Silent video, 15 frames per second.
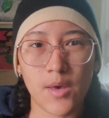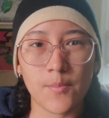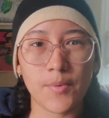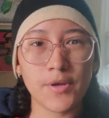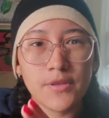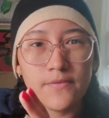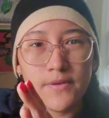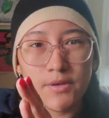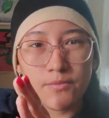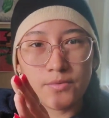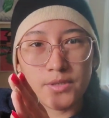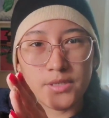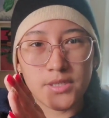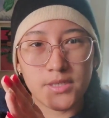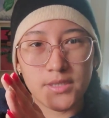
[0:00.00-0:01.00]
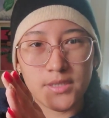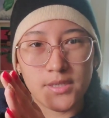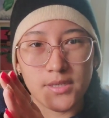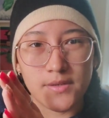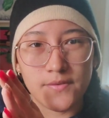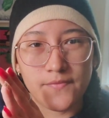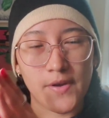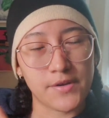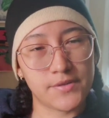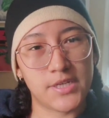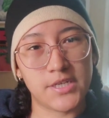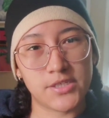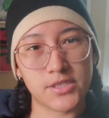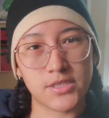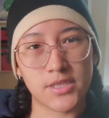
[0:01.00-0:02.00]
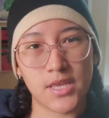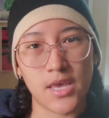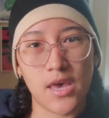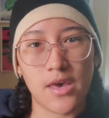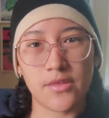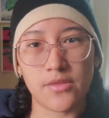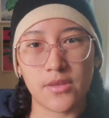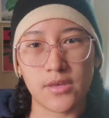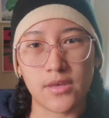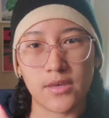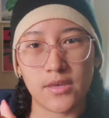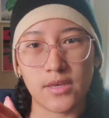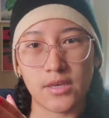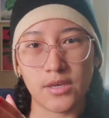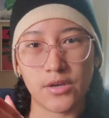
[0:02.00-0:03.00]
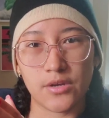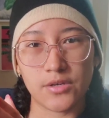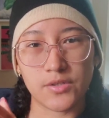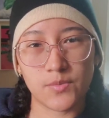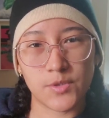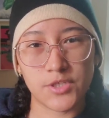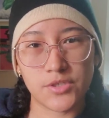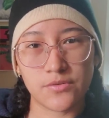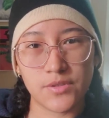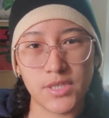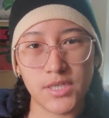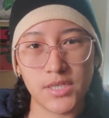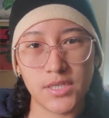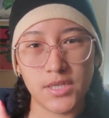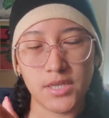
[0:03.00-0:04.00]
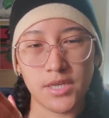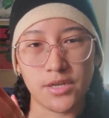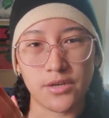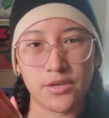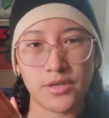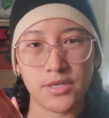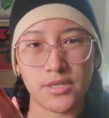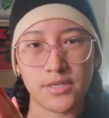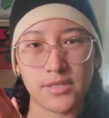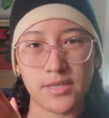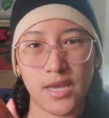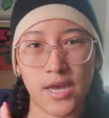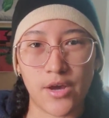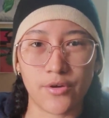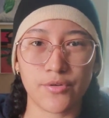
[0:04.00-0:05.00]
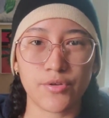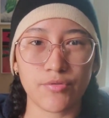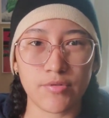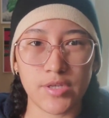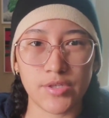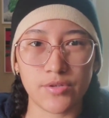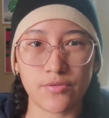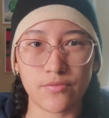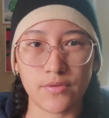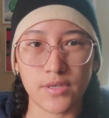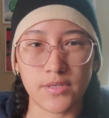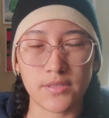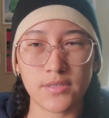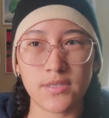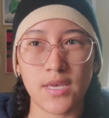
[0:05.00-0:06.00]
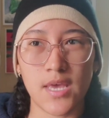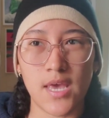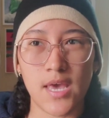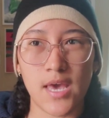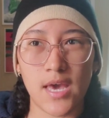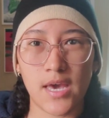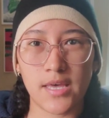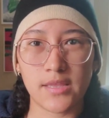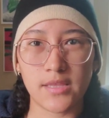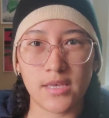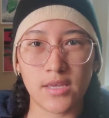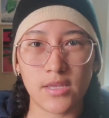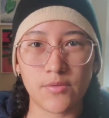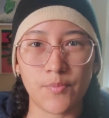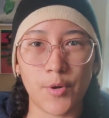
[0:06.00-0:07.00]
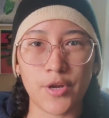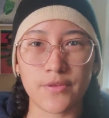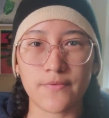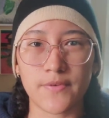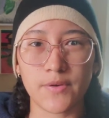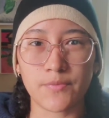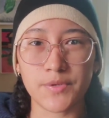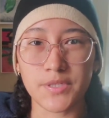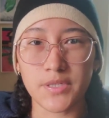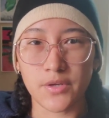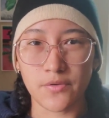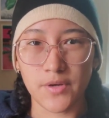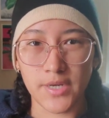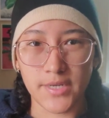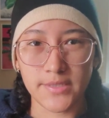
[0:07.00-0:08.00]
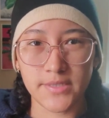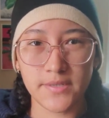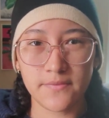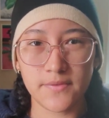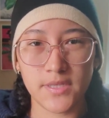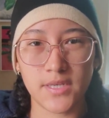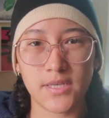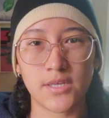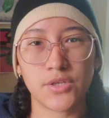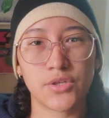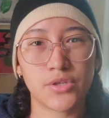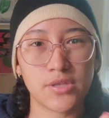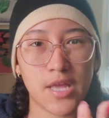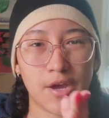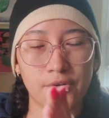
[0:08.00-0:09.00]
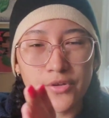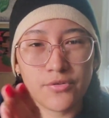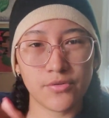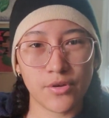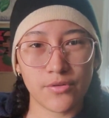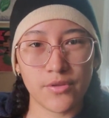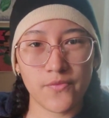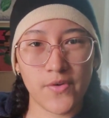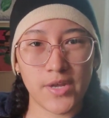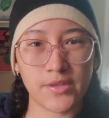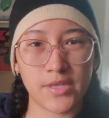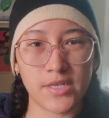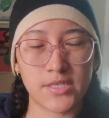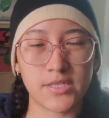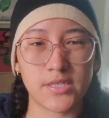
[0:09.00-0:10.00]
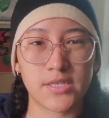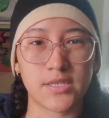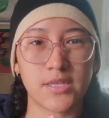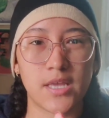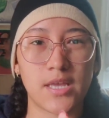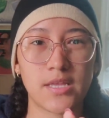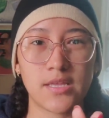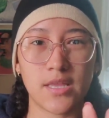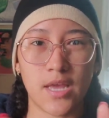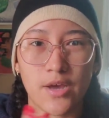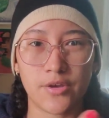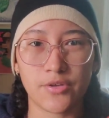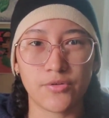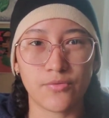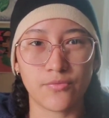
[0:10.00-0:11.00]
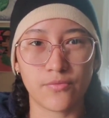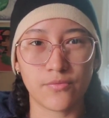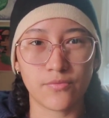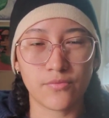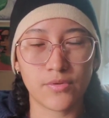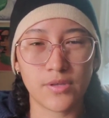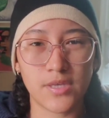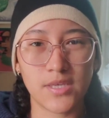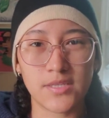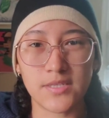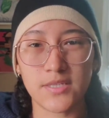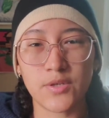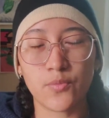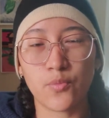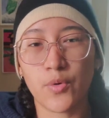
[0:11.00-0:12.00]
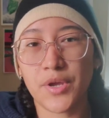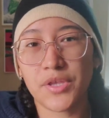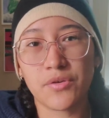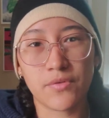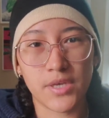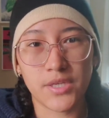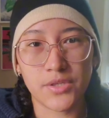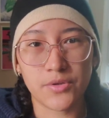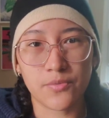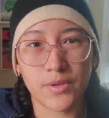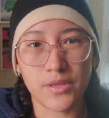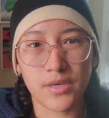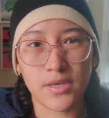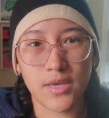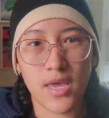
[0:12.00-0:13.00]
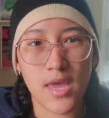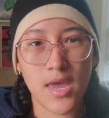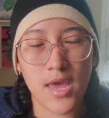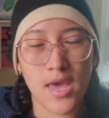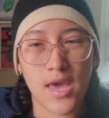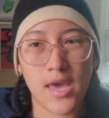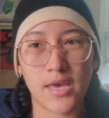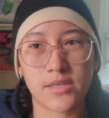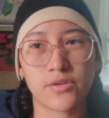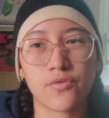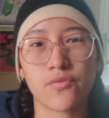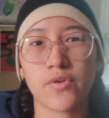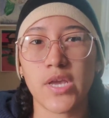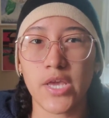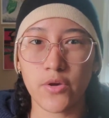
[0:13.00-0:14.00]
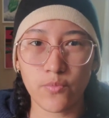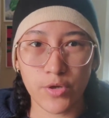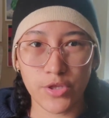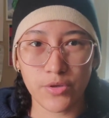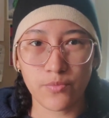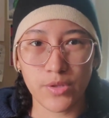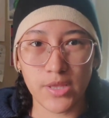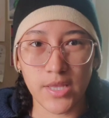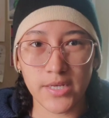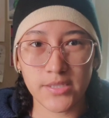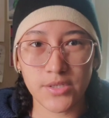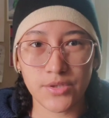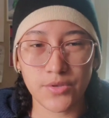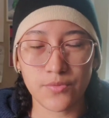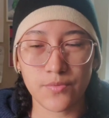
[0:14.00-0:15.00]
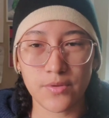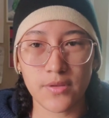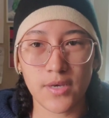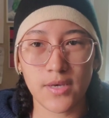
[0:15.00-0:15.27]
Part of it was the foundation, that here is what you need, here is how you can do this. And then part of it was the creativity. Now you know the foundation, now you can see what you can do with it and create what you would like to do with